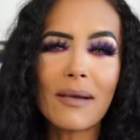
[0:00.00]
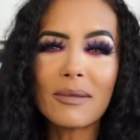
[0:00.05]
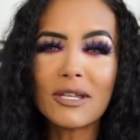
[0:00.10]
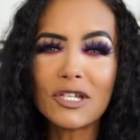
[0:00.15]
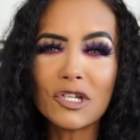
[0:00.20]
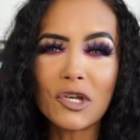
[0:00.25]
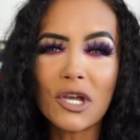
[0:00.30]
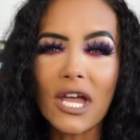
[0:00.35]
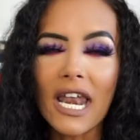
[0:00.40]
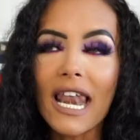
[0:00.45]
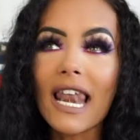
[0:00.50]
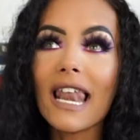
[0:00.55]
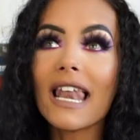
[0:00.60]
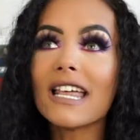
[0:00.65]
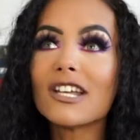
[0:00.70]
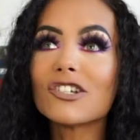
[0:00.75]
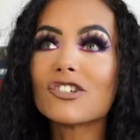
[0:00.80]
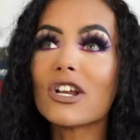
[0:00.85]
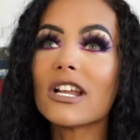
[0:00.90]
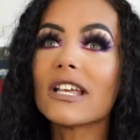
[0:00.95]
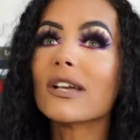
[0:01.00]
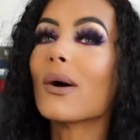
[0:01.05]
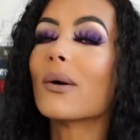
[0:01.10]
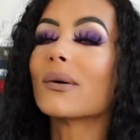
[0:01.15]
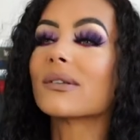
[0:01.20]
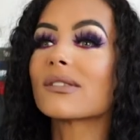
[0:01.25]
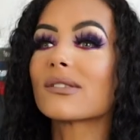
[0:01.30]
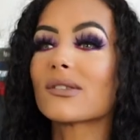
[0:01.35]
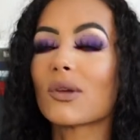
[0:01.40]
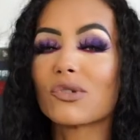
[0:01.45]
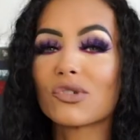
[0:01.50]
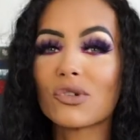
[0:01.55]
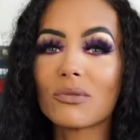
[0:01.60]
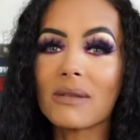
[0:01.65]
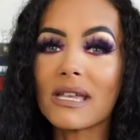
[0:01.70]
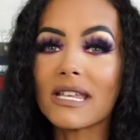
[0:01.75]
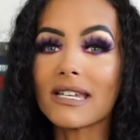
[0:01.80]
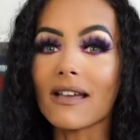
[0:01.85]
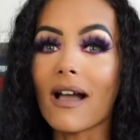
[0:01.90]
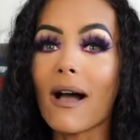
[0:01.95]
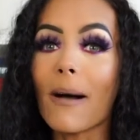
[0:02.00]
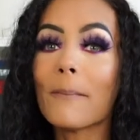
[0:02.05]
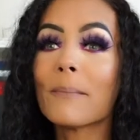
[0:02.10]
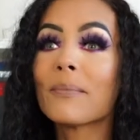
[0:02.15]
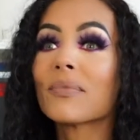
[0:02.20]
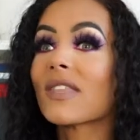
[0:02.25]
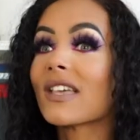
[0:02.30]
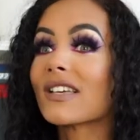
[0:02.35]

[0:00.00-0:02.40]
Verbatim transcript: I mean, you can literally go on social media